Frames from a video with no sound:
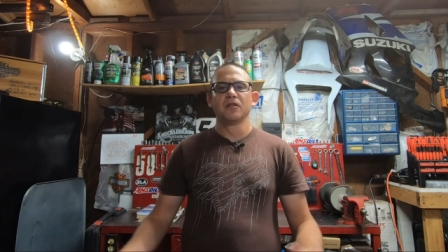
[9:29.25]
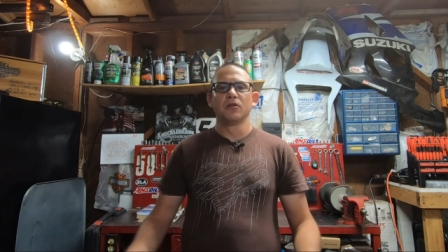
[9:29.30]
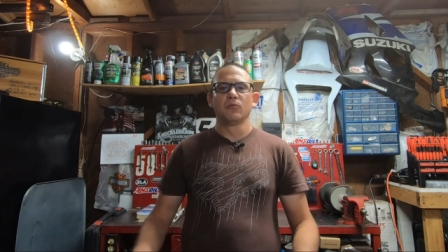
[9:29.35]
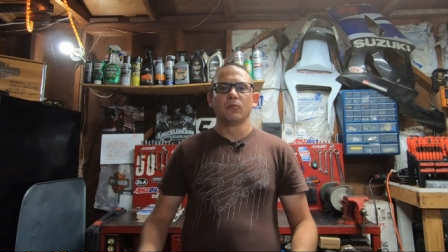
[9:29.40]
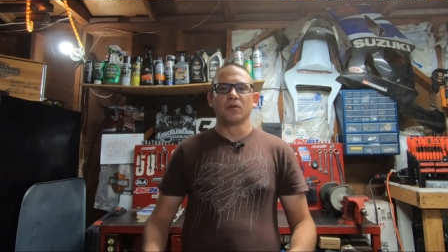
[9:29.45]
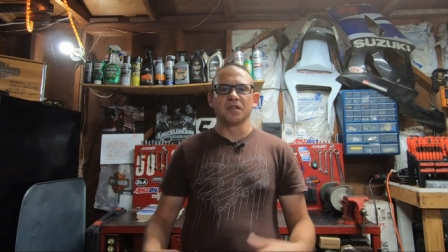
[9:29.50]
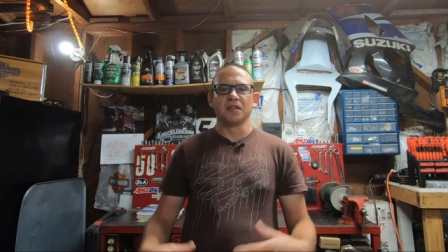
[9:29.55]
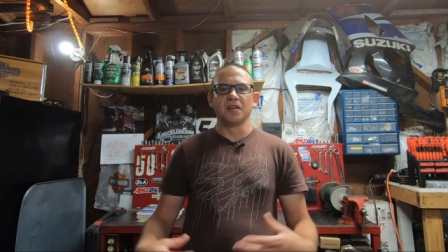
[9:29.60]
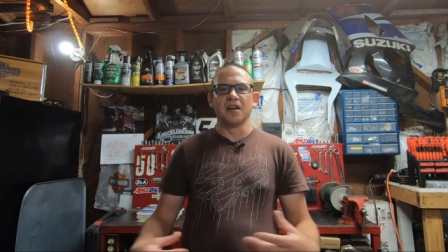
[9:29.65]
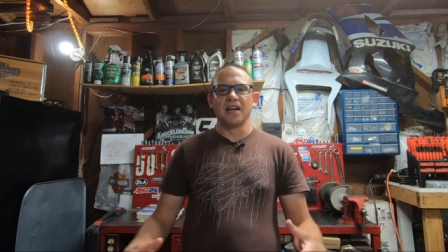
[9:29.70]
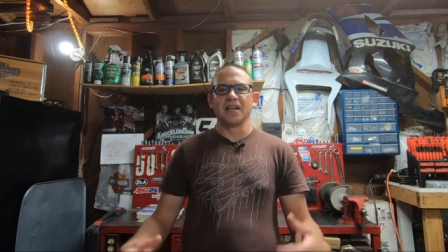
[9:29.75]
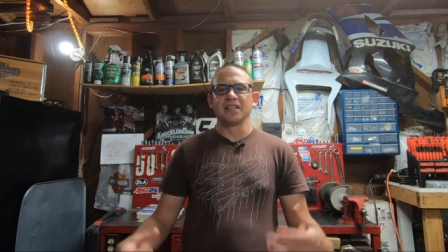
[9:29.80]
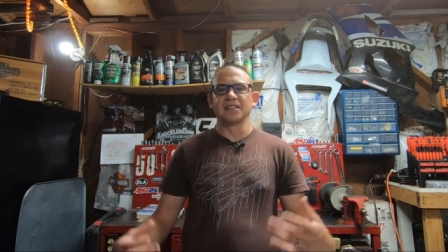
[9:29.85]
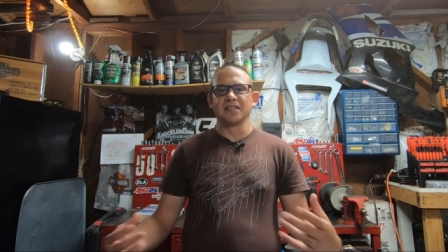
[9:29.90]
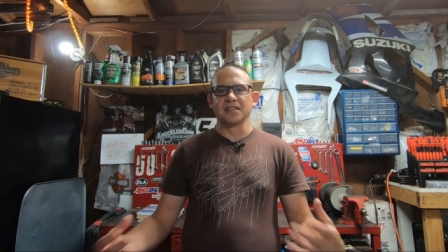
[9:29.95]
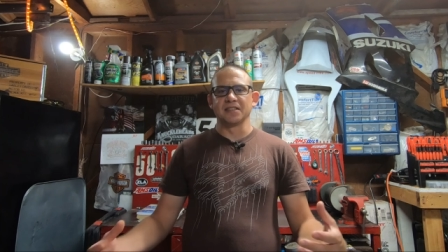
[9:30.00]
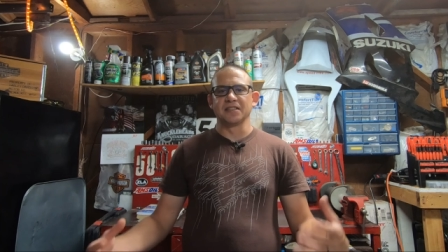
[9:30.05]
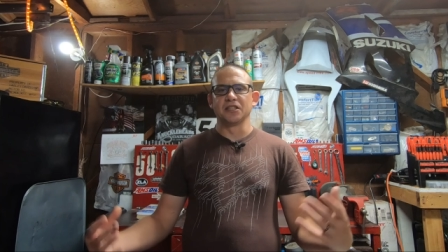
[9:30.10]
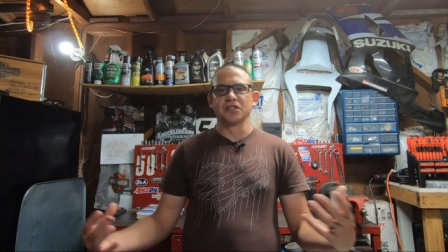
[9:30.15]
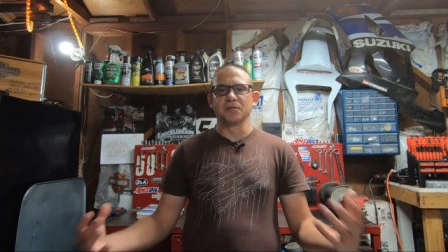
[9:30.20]
with the
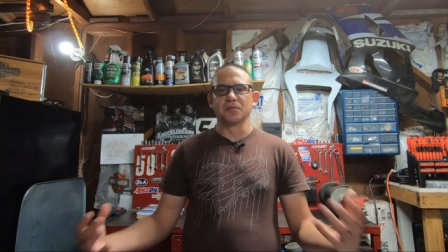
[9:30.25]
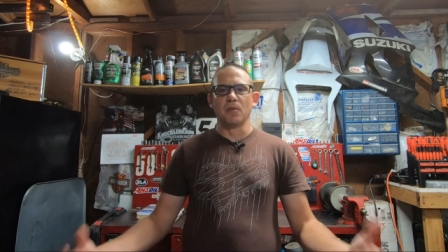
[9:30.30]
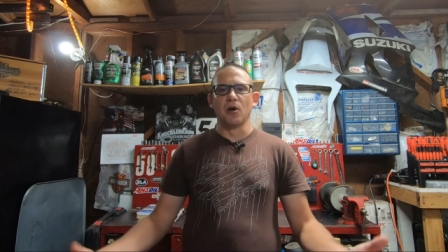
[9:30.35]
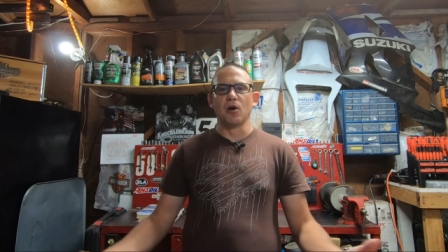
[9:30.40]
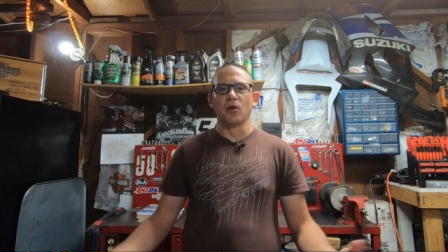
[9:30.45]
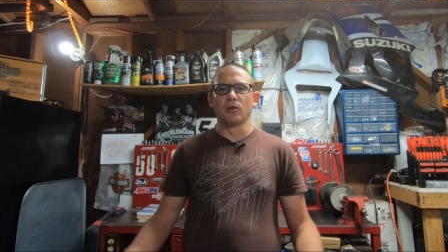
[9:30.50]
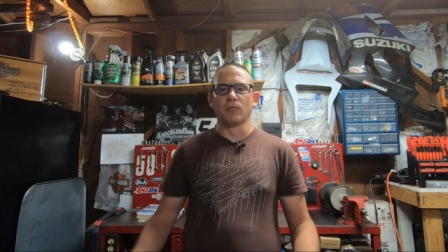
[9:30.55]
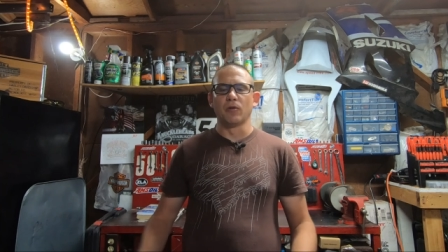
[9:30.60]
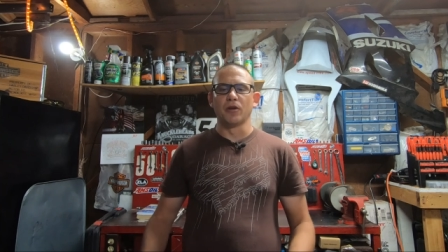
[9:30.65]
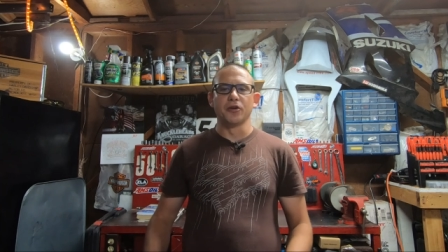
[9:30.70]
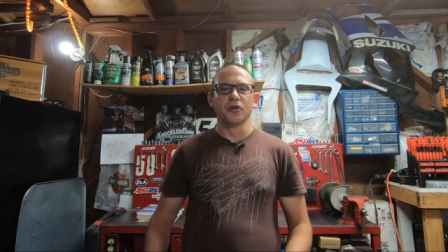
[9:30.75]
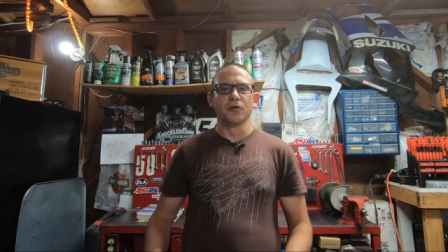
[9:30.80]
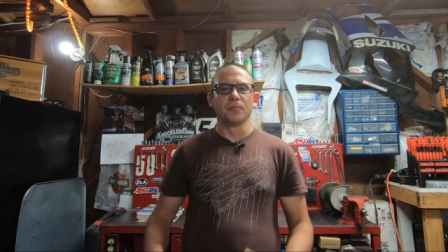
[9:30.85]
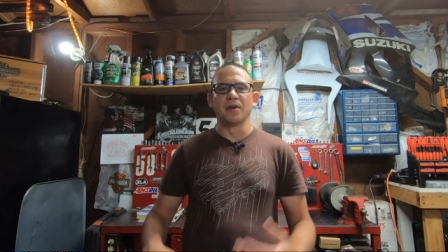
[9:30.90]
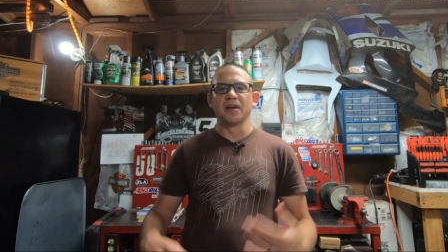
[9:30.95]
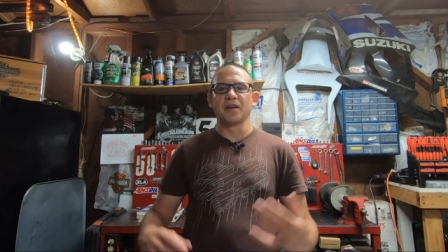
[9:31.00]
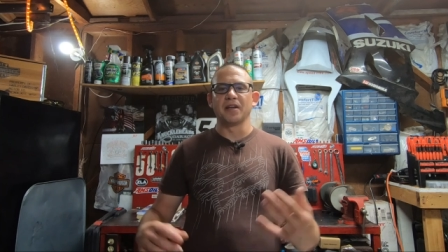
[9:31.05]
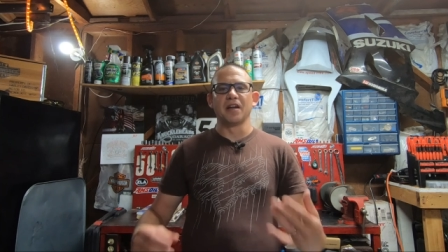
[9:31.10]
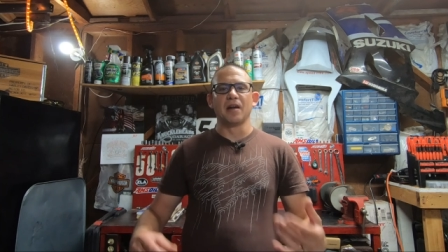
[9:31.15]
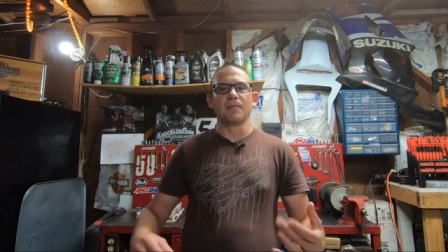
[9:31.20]
96 inch motor whether you're
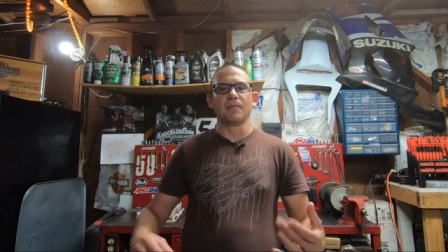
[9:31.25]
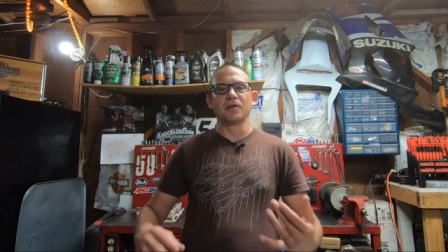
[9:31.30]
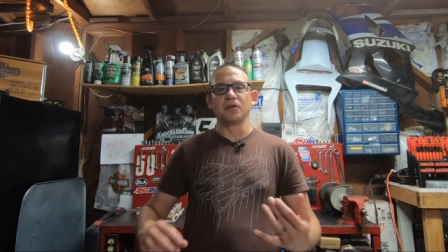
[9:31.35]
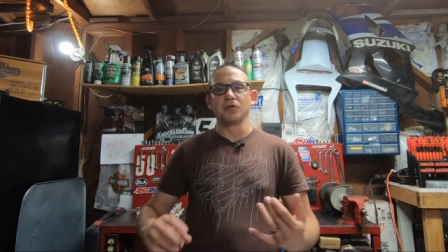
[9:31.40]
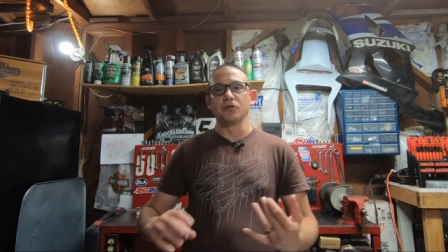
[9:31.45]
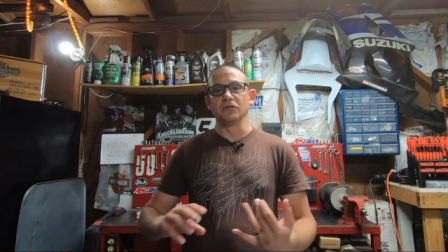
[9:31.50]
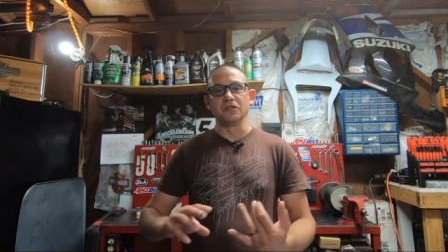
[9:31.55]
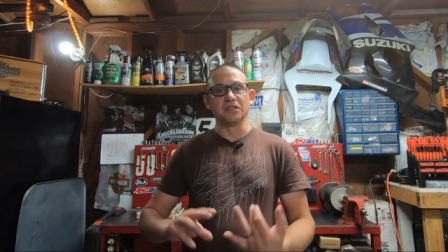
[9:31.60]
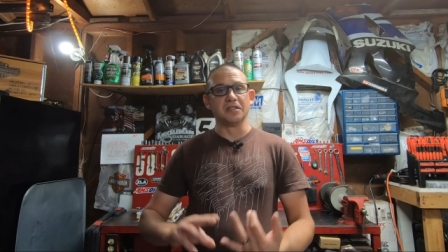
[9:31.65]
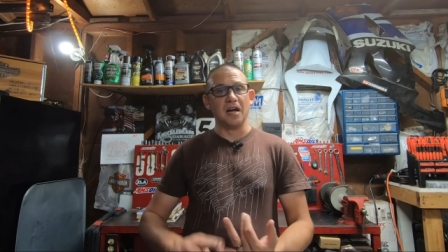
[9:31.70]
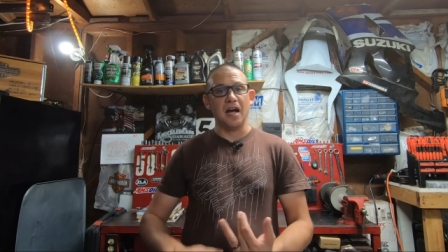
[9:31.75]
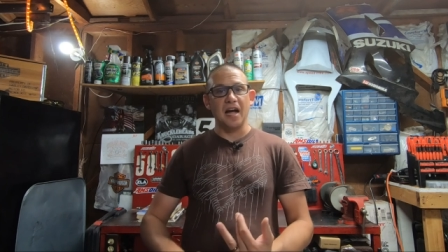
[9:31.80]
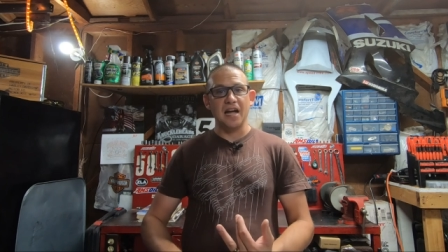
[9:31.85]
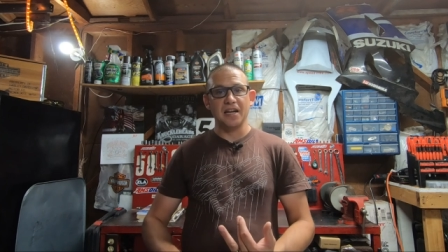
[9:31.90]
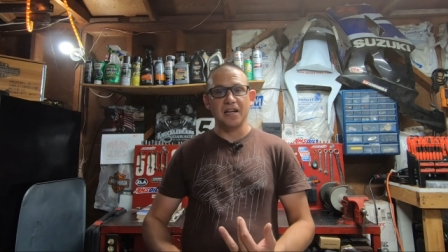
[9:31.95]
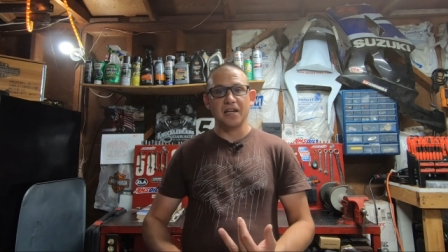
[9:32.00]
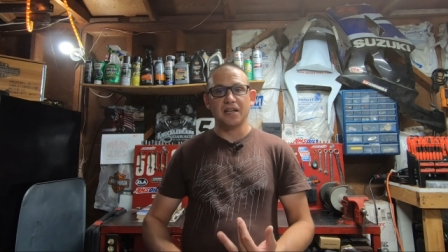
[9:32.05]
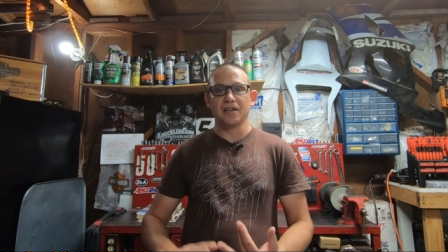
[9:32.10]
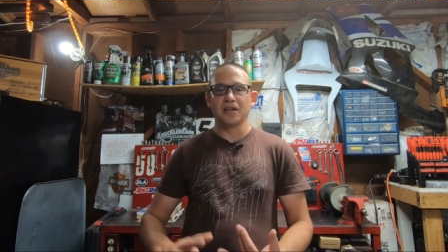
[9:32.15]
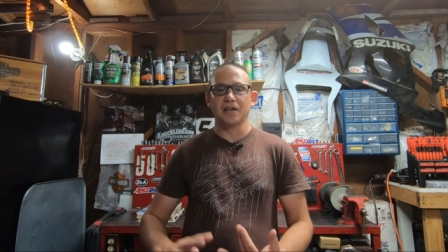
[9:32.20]
picking up a used
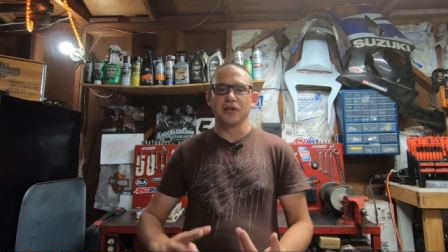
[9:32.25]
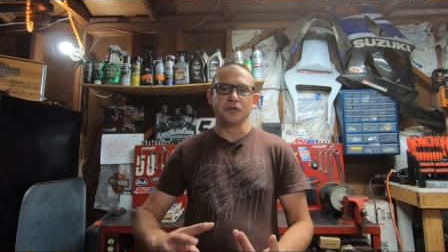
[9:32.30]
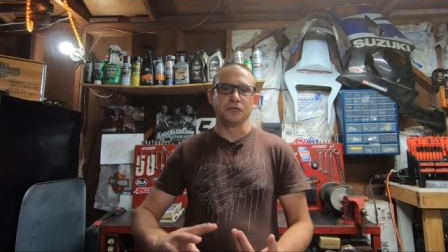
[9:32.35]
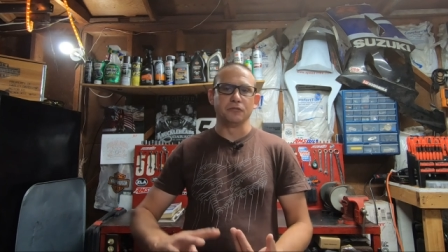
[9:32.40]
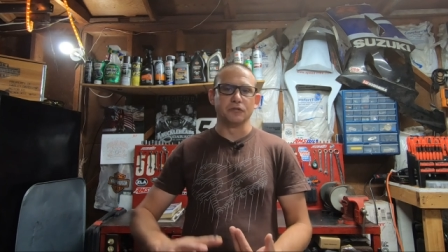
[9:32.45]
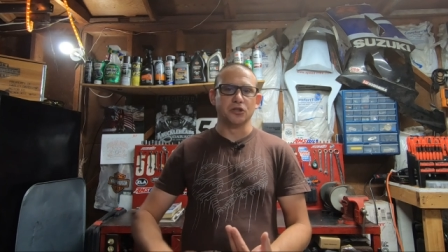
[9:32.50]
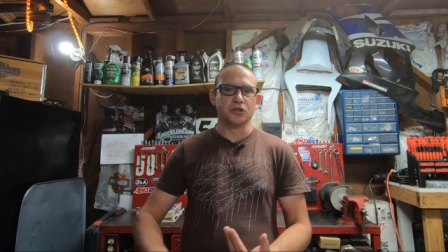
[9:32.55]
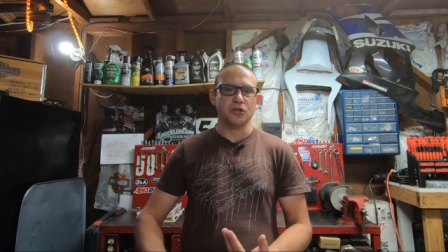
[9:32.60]
Dyna a used